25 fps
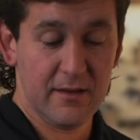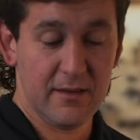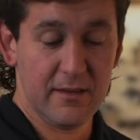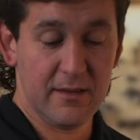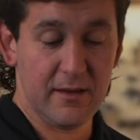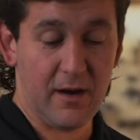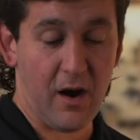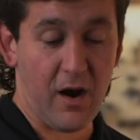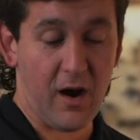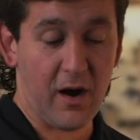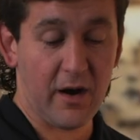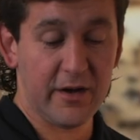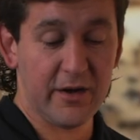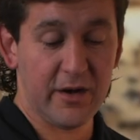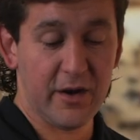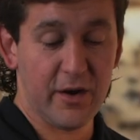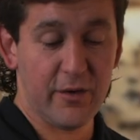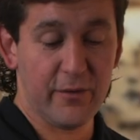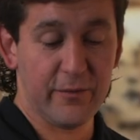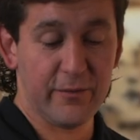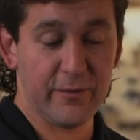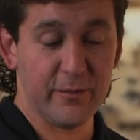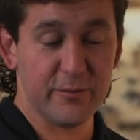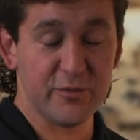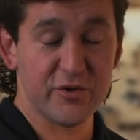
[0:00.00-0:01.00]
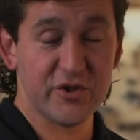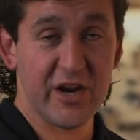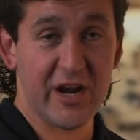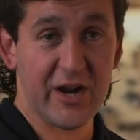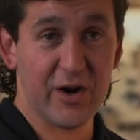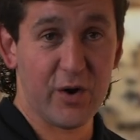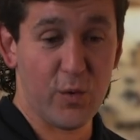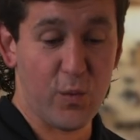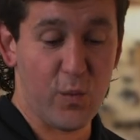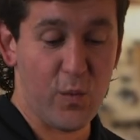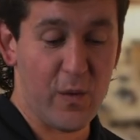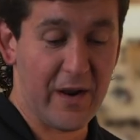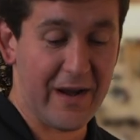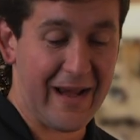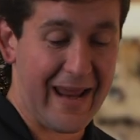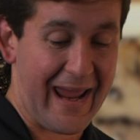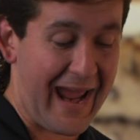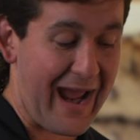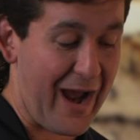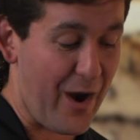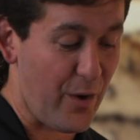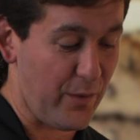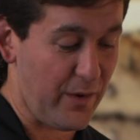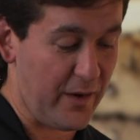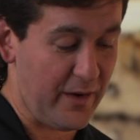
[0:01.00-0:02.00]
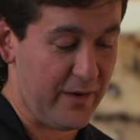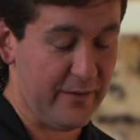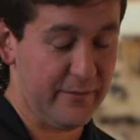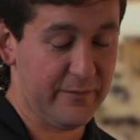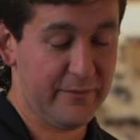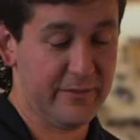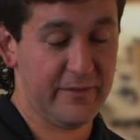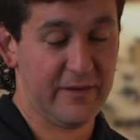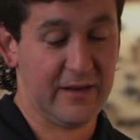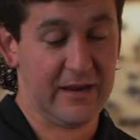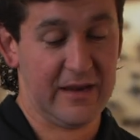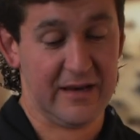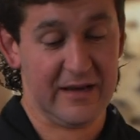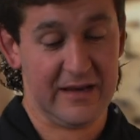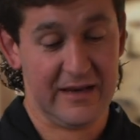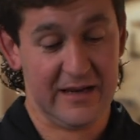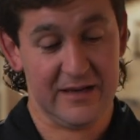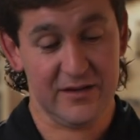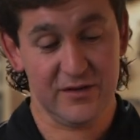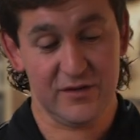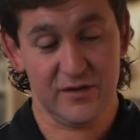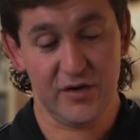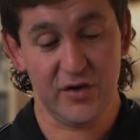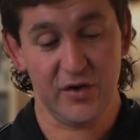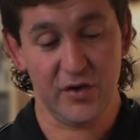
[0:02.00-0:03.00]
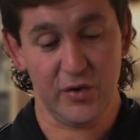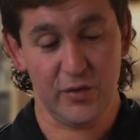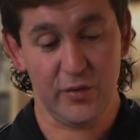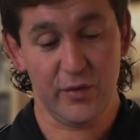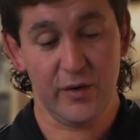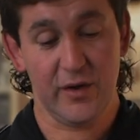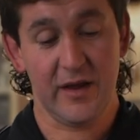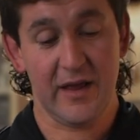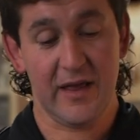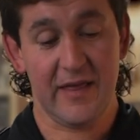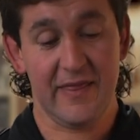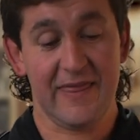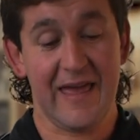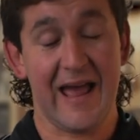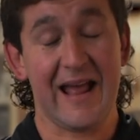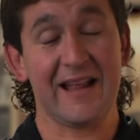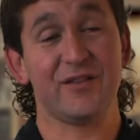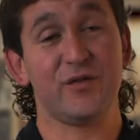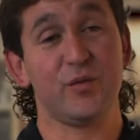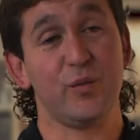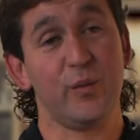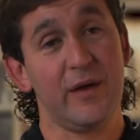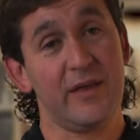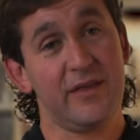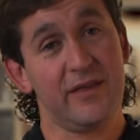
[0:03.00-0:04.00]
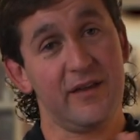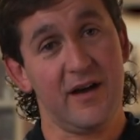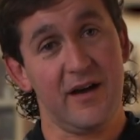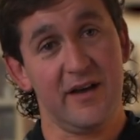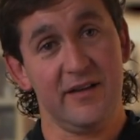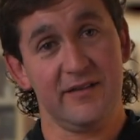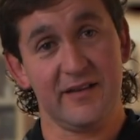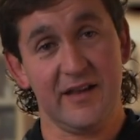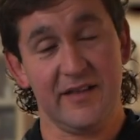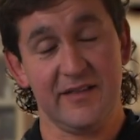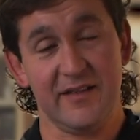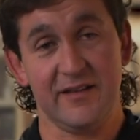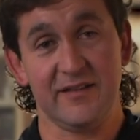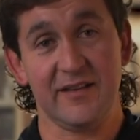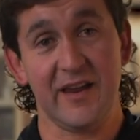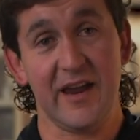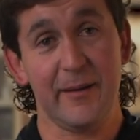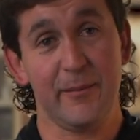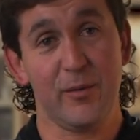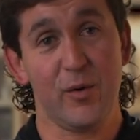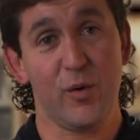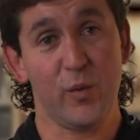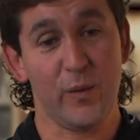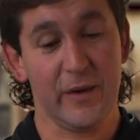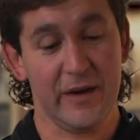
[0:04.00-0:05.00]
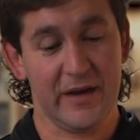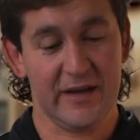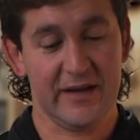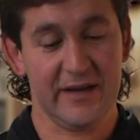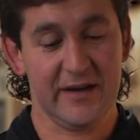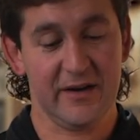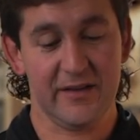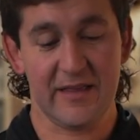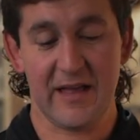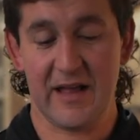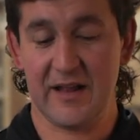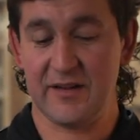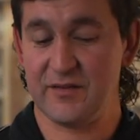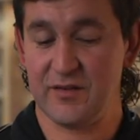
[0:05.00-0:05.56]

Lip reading: the audio from channel 1 out of and into, and that's with us at the table. We can hear that.